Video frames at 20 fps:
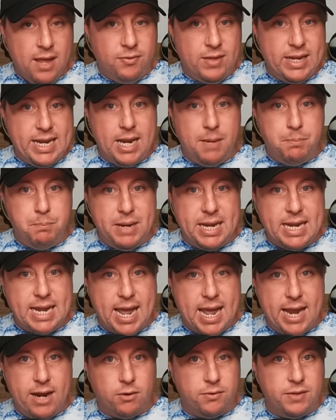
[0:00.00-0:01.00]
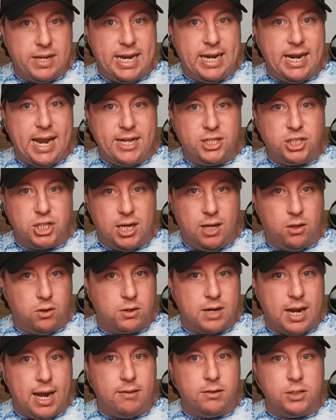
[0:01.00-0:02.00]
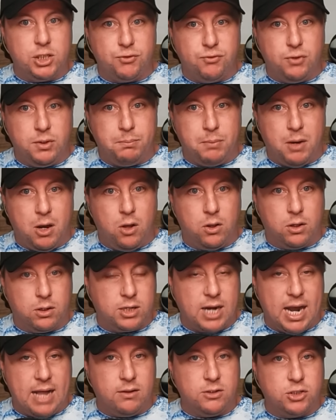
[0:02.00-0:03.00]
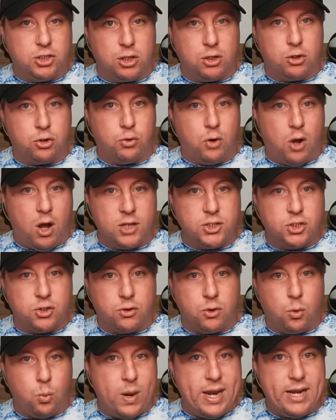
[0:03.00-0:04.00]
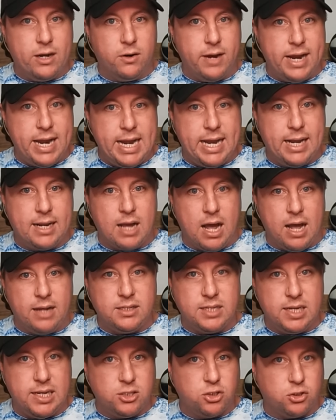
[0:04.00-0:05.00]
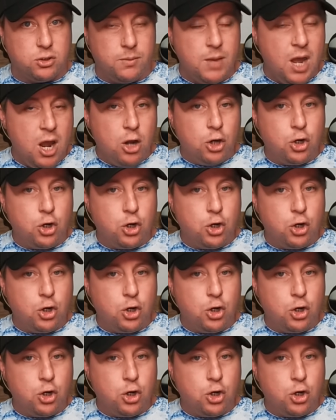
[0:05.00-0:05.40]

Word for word: the N B A or the N H L or college football or college lacrosse or the wiener eating contest or